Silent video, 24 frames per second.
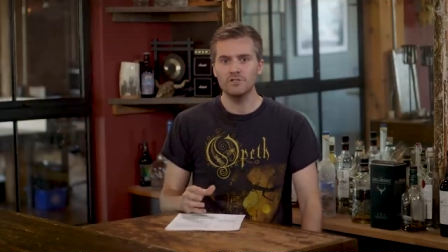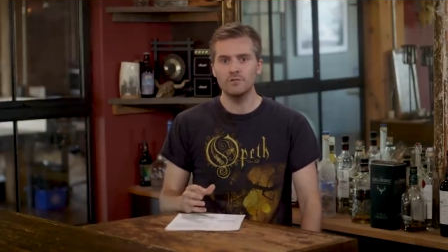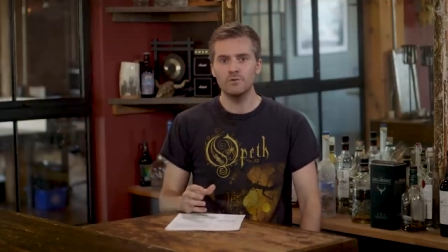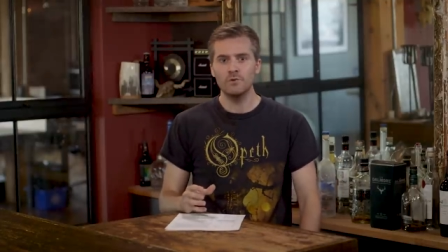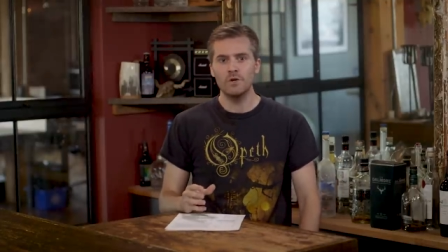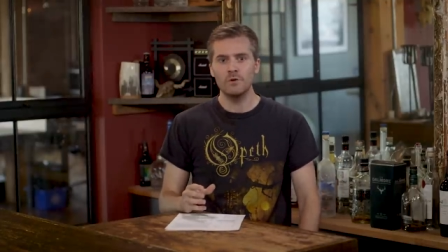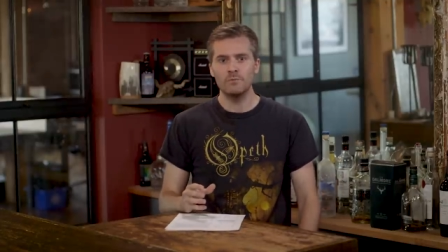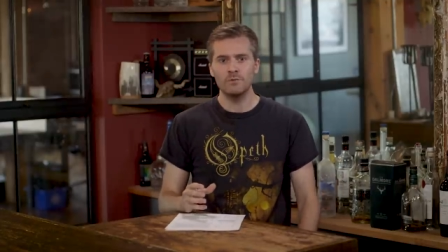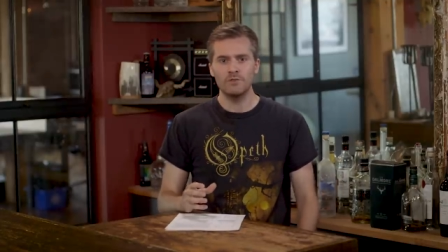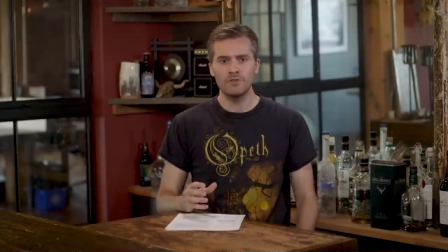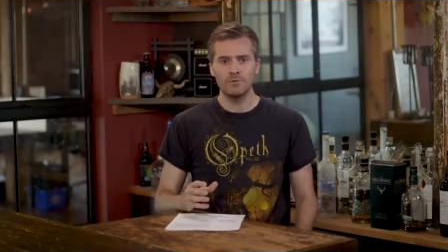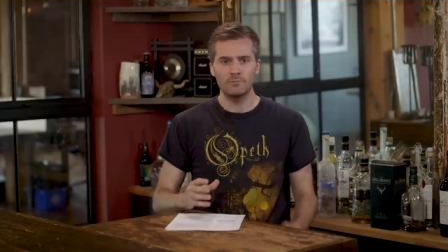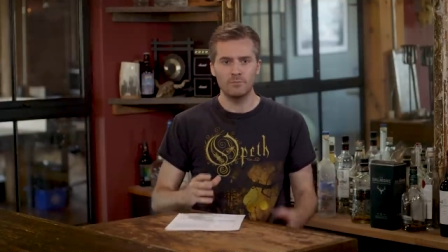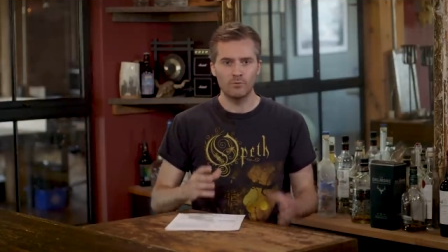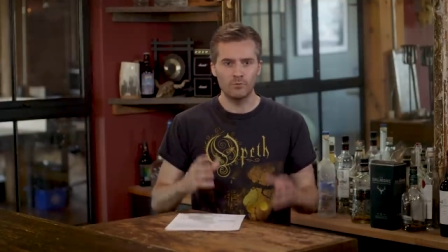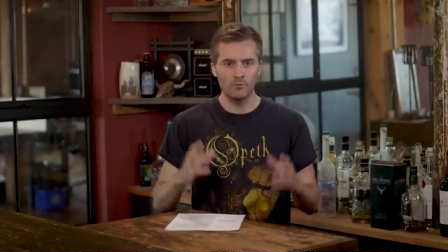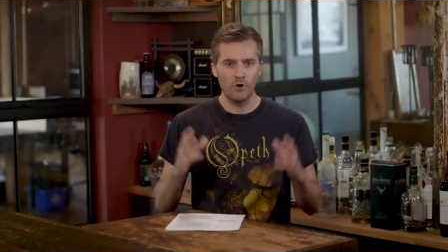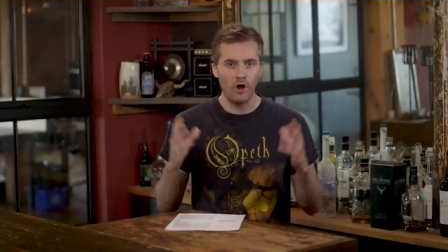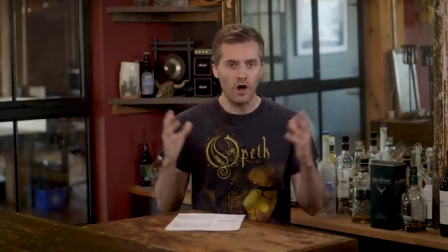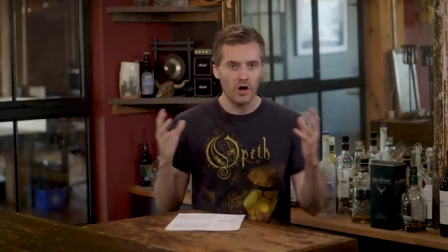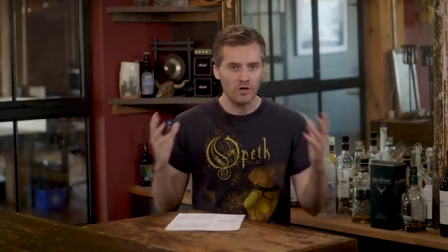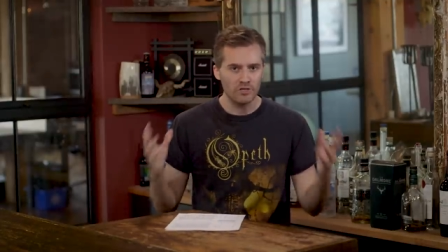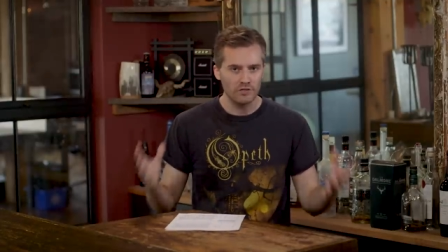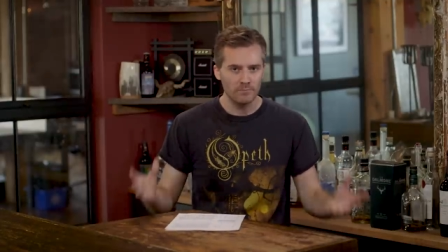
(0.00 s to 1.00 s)
you in with a
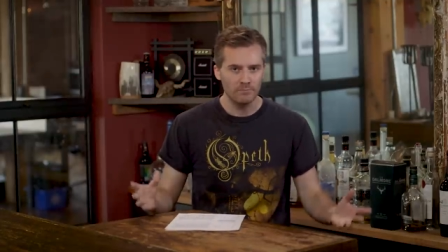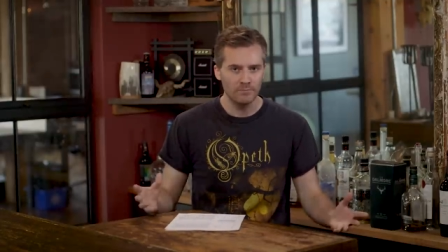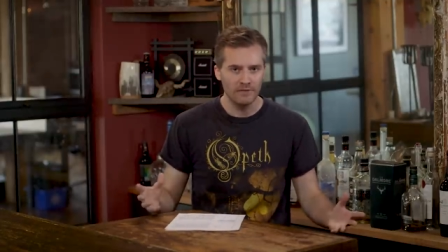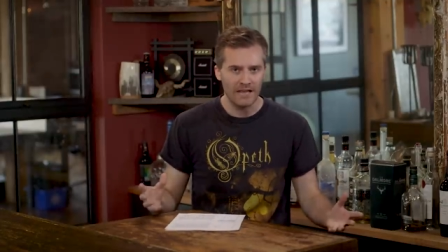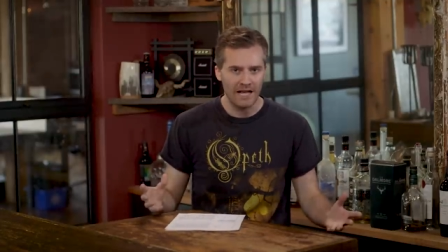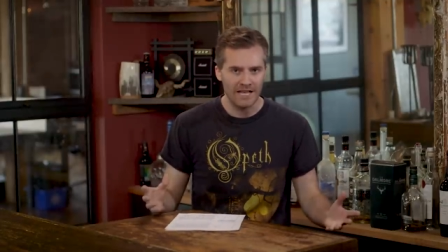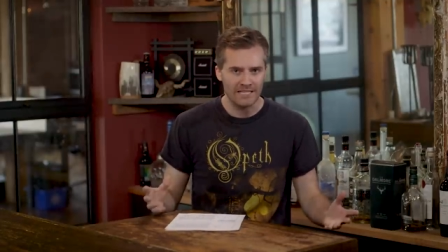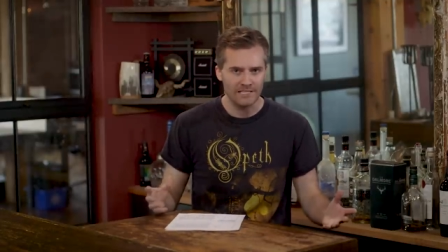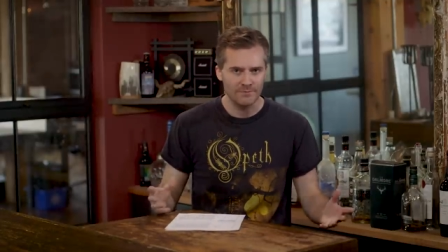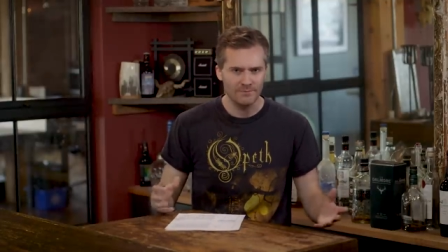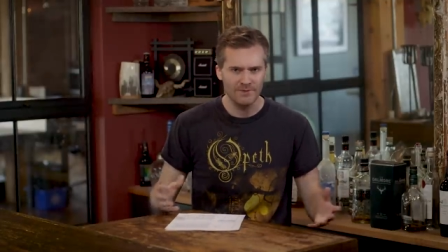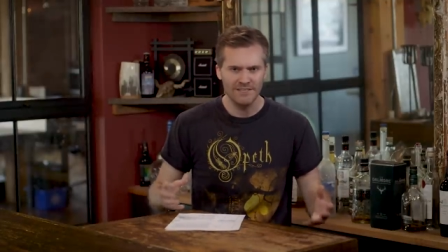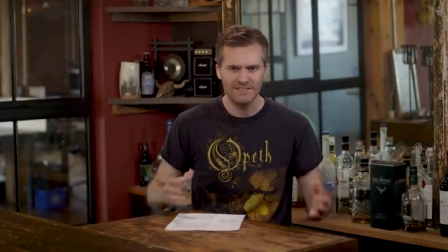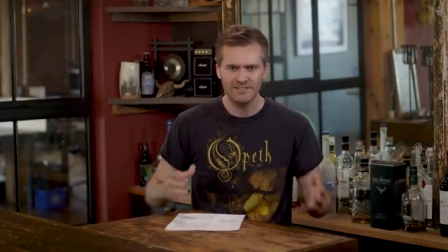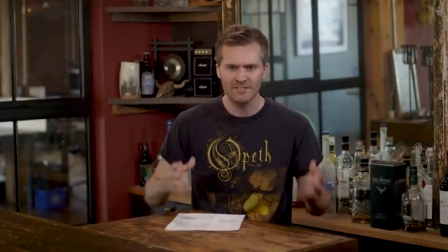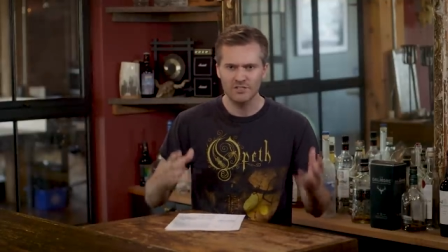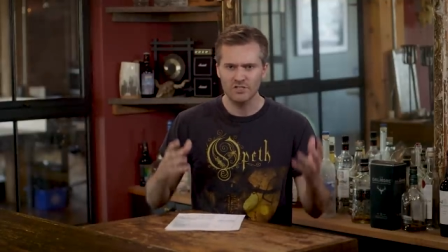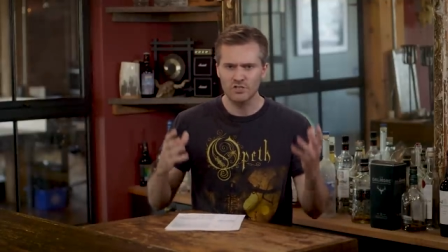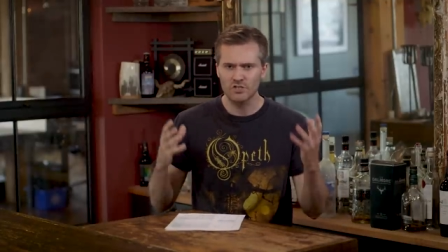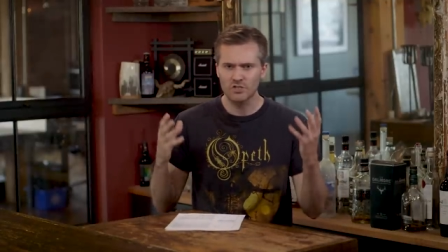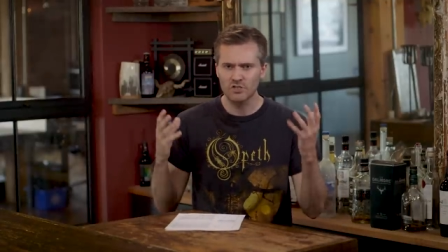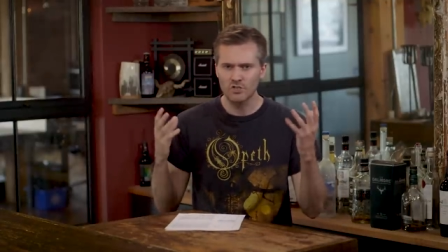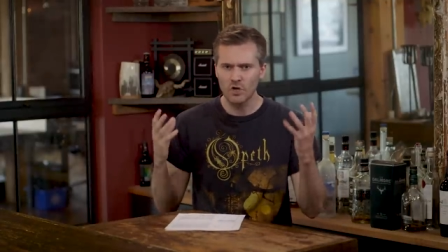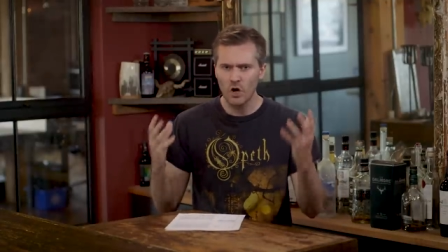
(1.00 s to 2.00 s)
barrage of blast beats, a
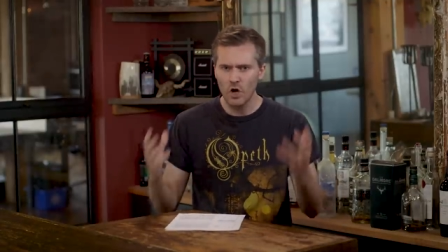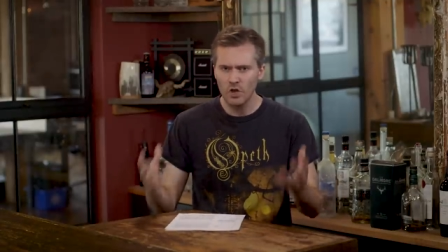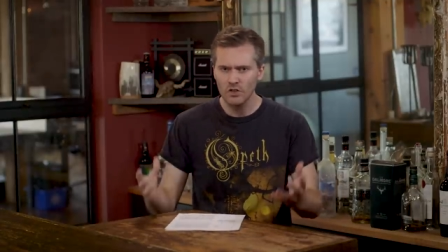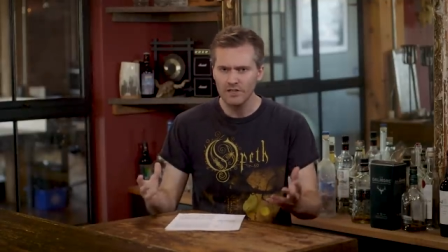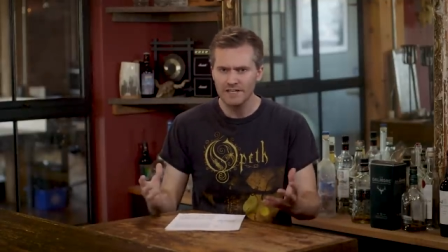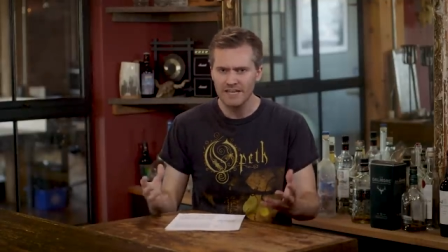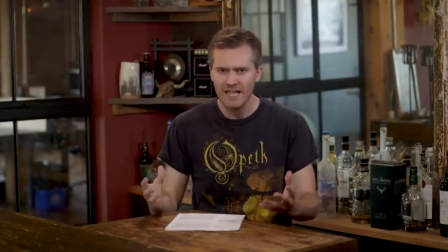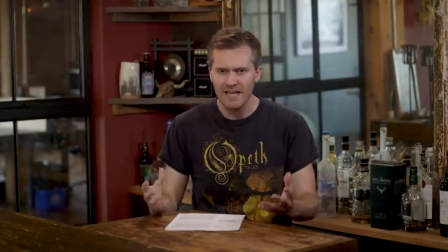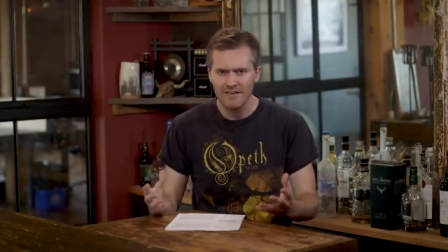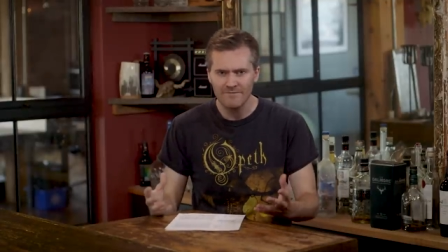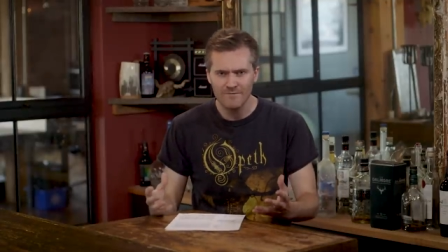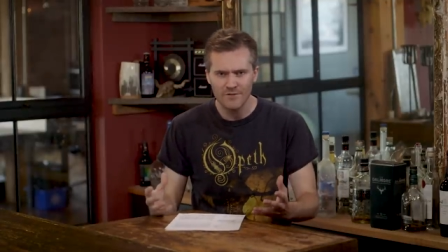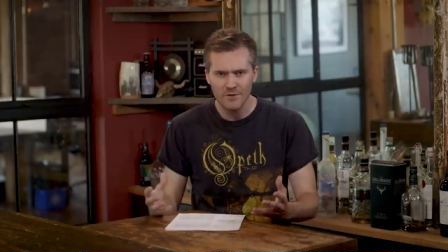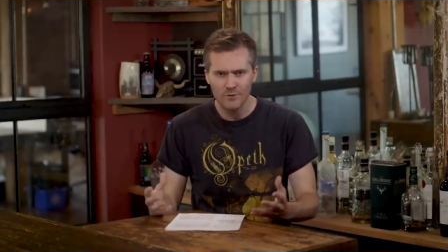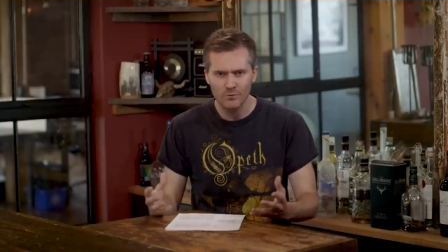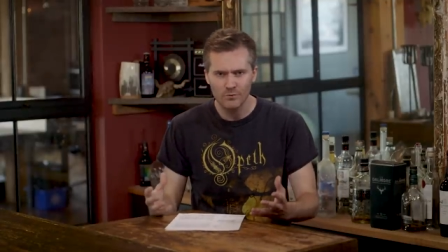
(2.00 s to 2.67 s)
solid heavy